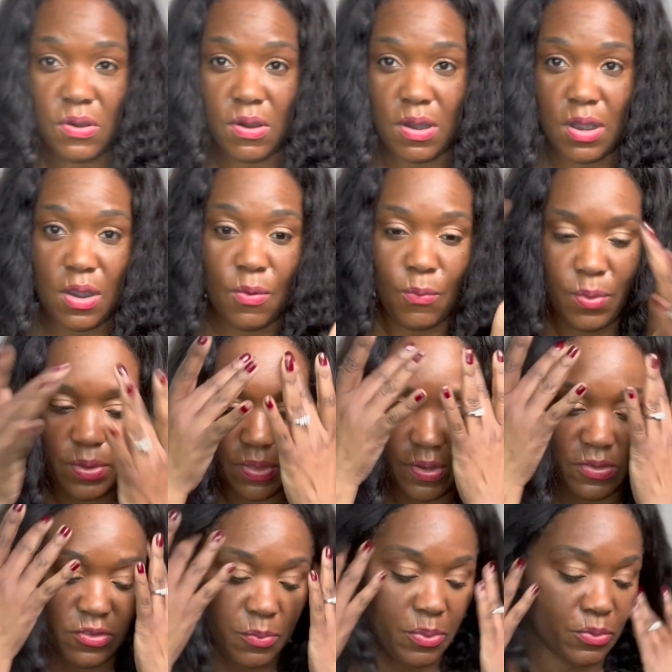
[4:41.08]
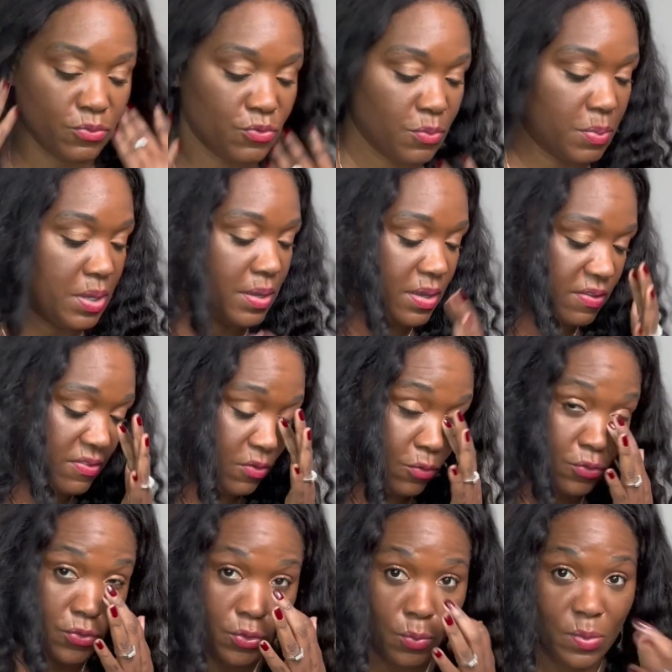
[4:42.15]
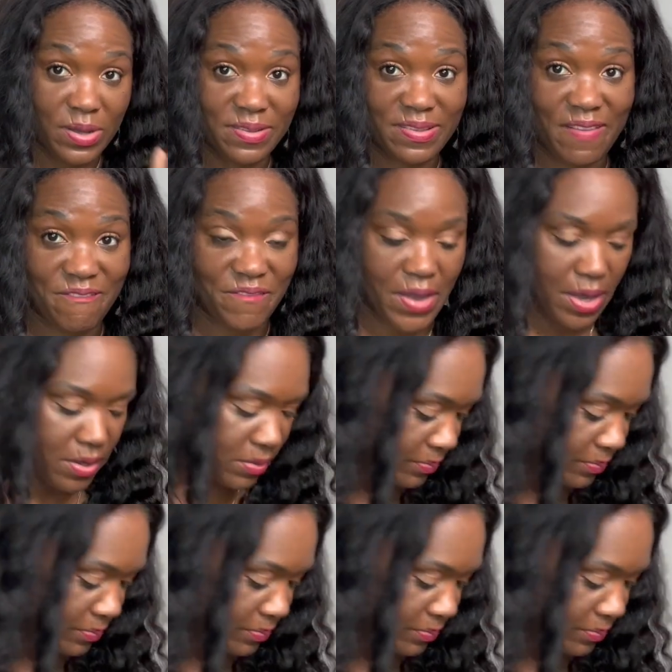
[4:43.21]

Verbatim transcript: are where they're supposed to be because those are the ones that fell.